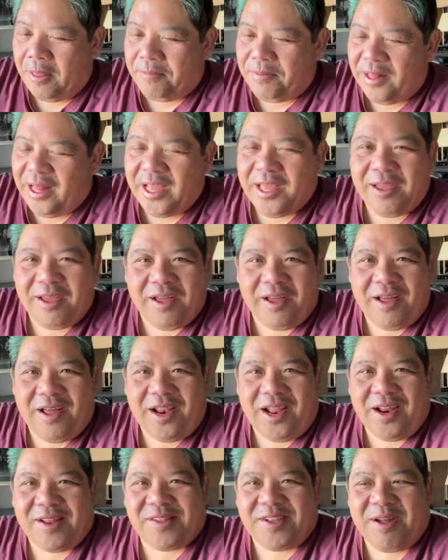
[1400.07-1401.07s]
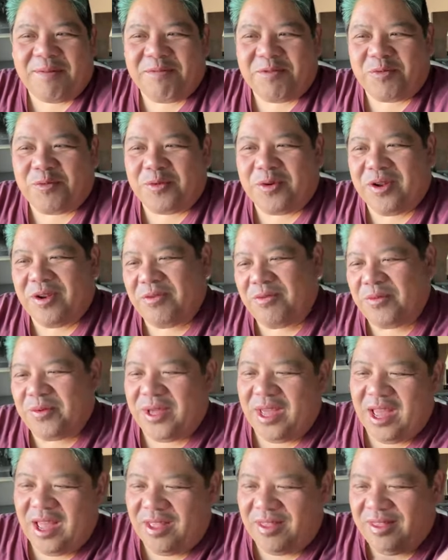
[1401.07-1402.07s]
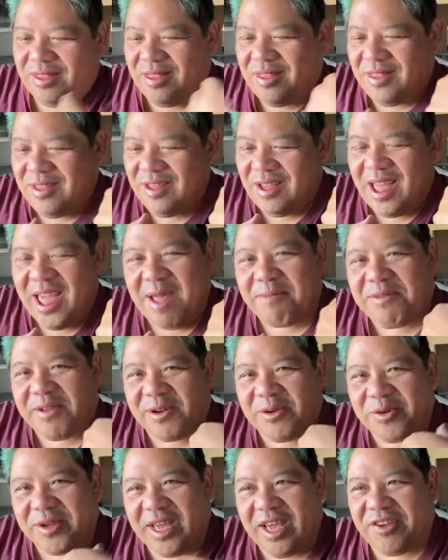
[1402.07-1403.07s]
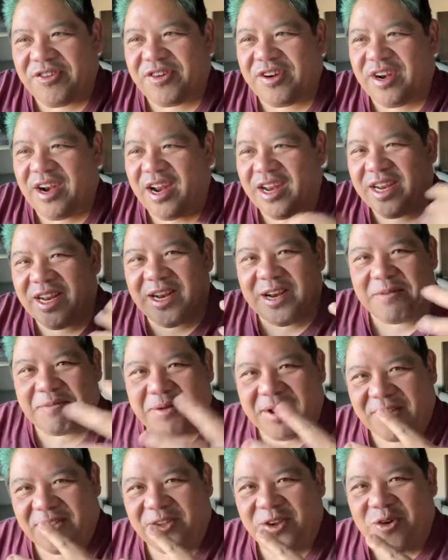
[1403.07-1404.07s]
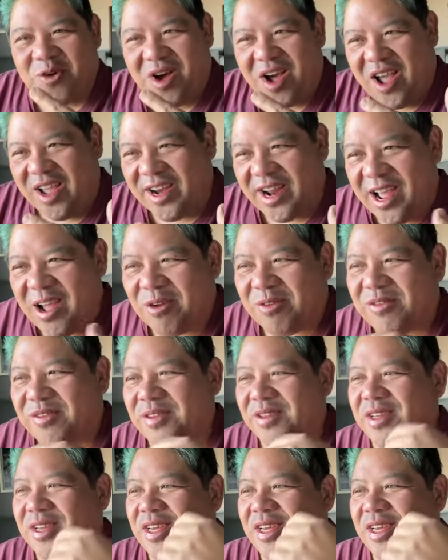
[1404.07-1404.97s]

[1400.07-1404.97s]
Like, a lot of times when we had the Hamden location and I needed a place to go hide out,